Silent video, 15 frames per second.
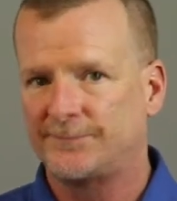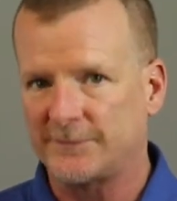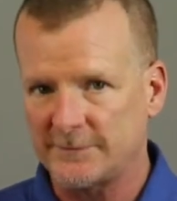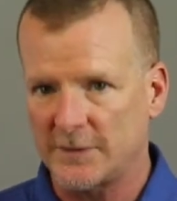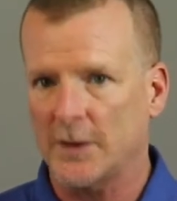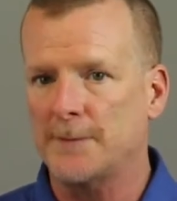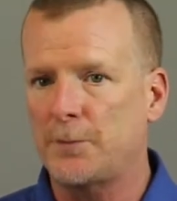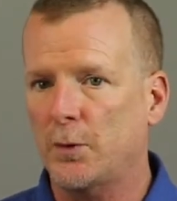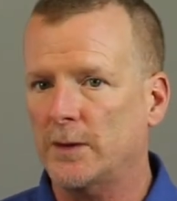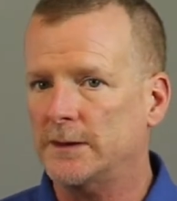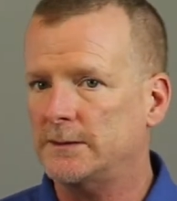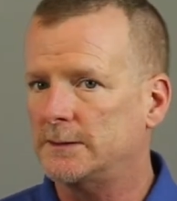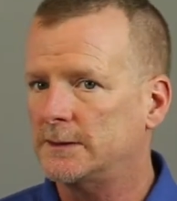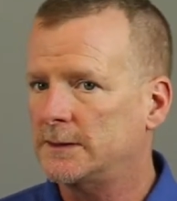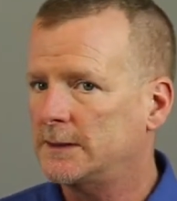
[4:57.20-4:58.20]
Very
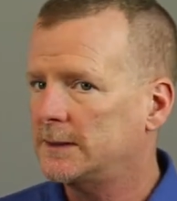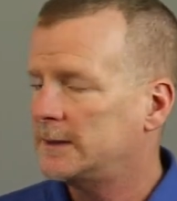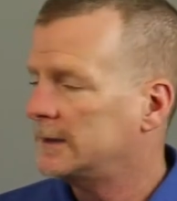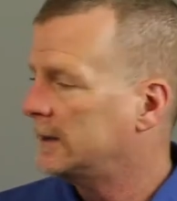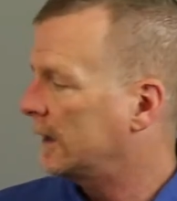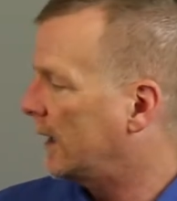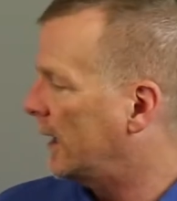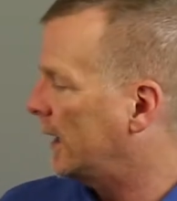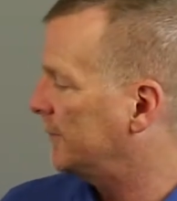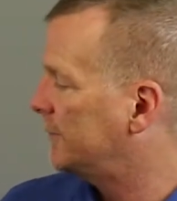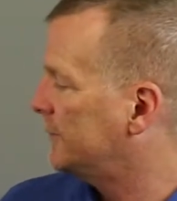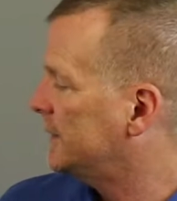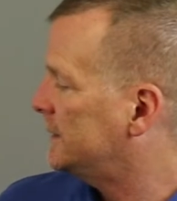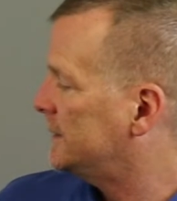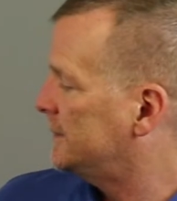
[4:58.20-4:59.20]
important.
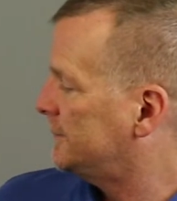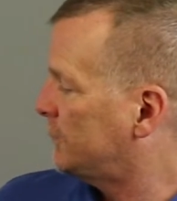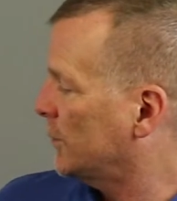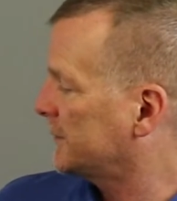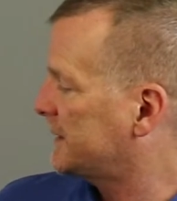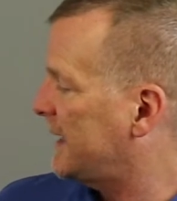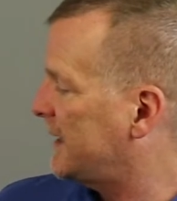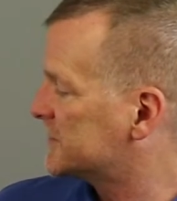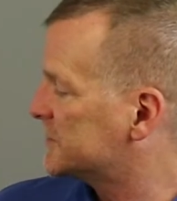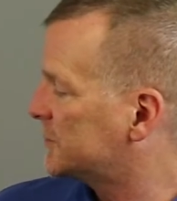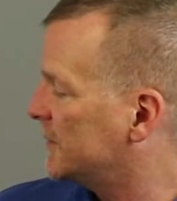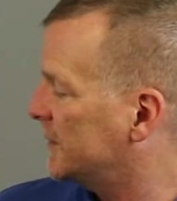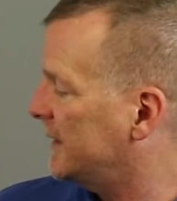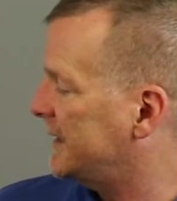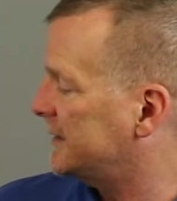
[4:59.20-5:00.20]
Of
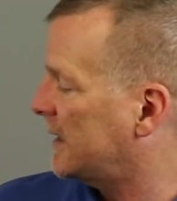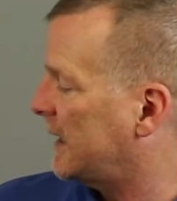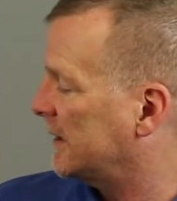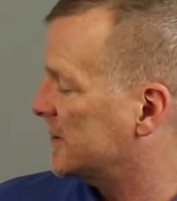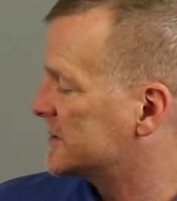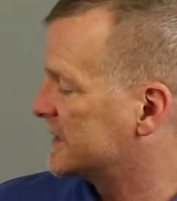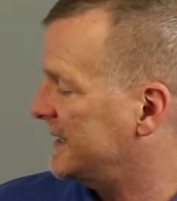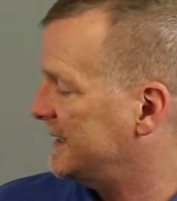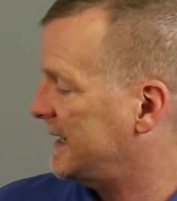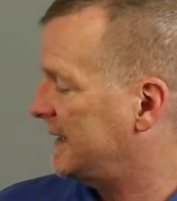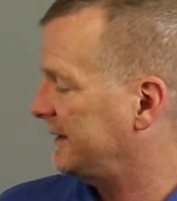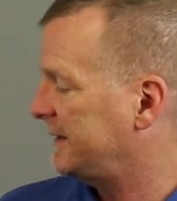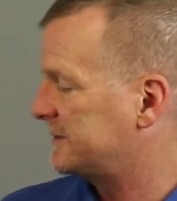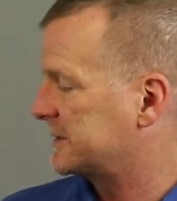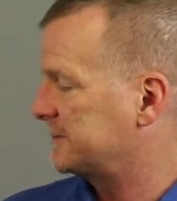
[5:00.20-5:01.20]
$4,308, and that
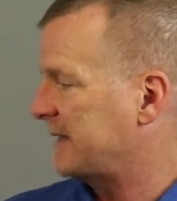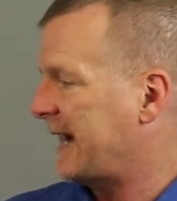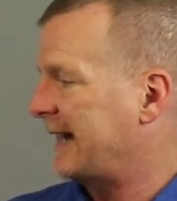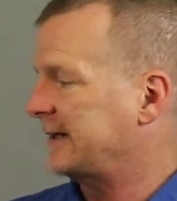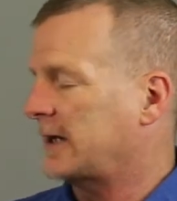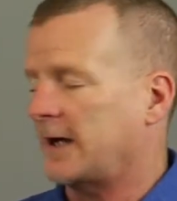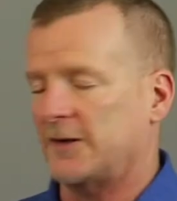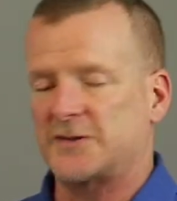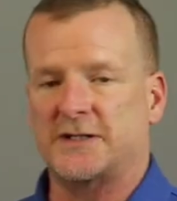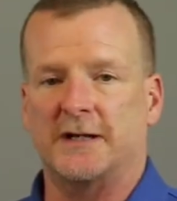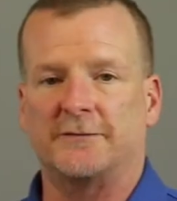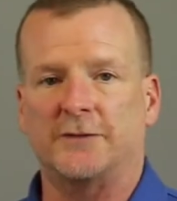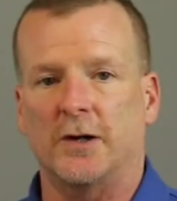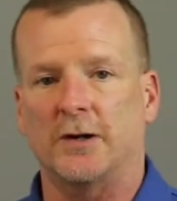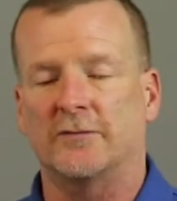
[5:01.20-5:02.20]
leaves him $9
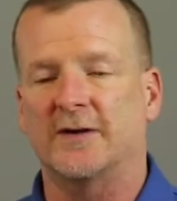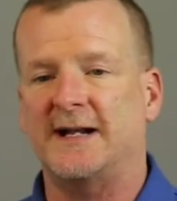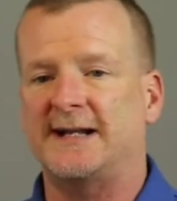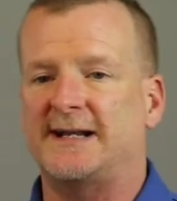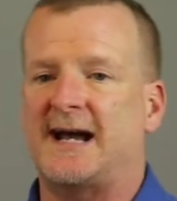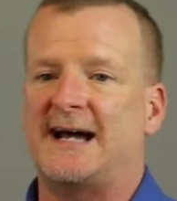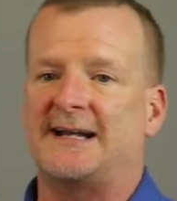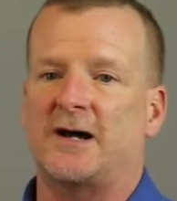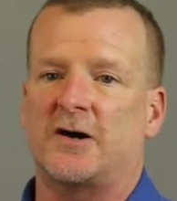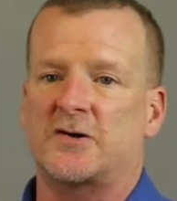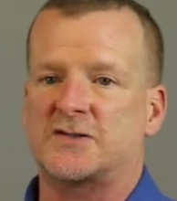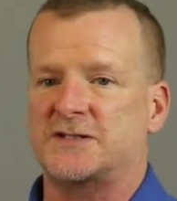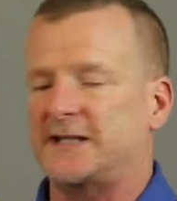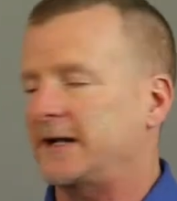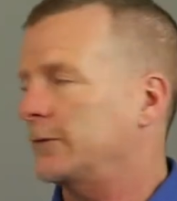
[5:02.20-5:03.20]
left over, and that $9
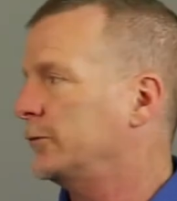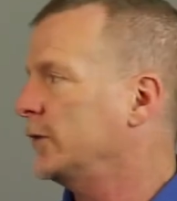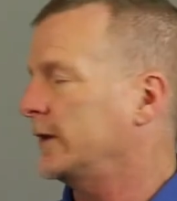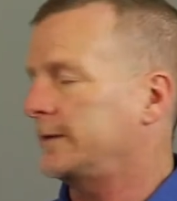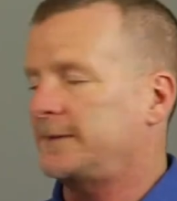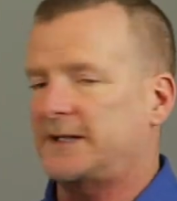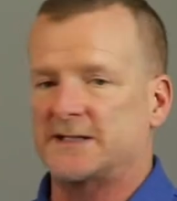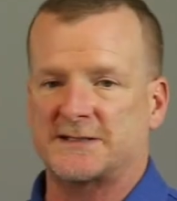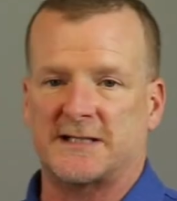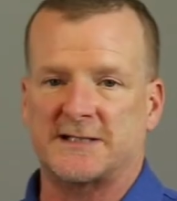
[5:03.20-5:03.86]
is there really because I